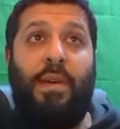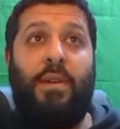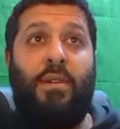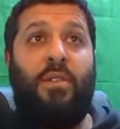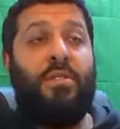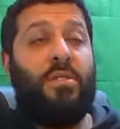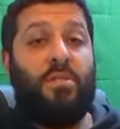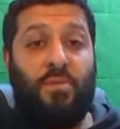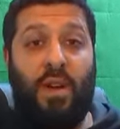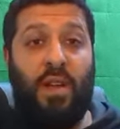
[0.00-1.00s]
Now, this is
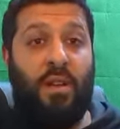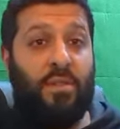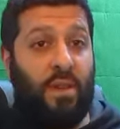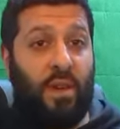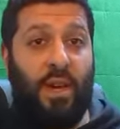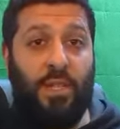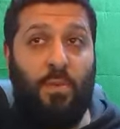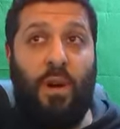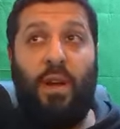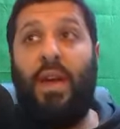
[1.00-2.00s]
great, and I'll tell you guys
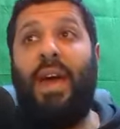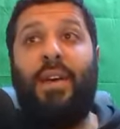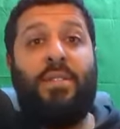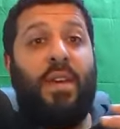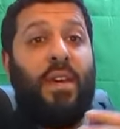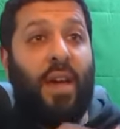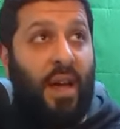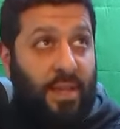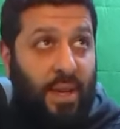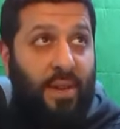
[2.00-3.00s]
why. As a
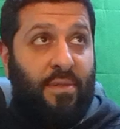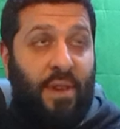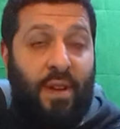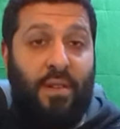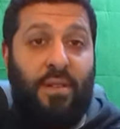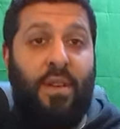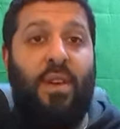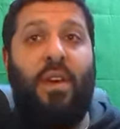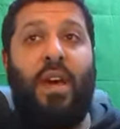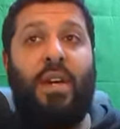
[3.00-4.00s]
content creator,
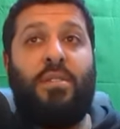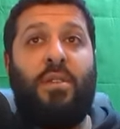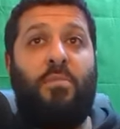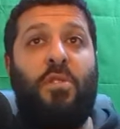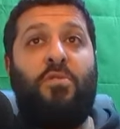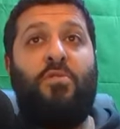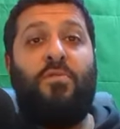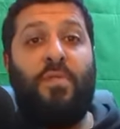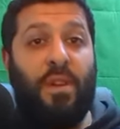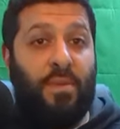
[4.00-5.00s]
as someone who
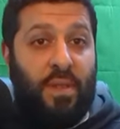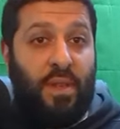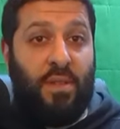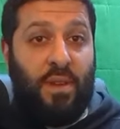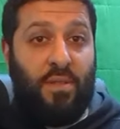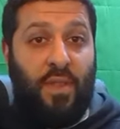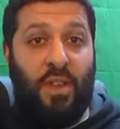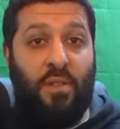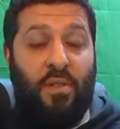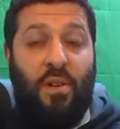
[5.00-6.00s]
frequently does
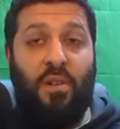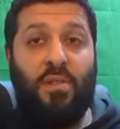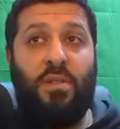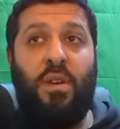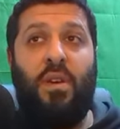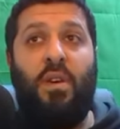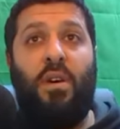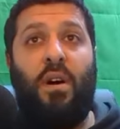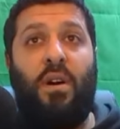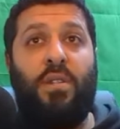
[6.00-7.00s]
video calls,
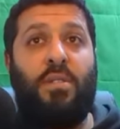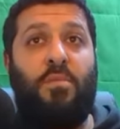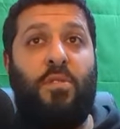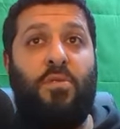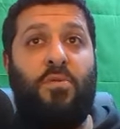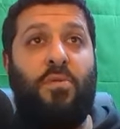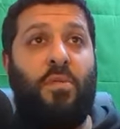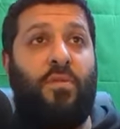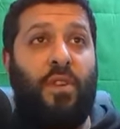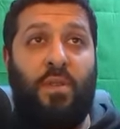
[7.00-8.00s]
uh, as someone who
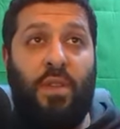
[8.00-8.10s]
frequently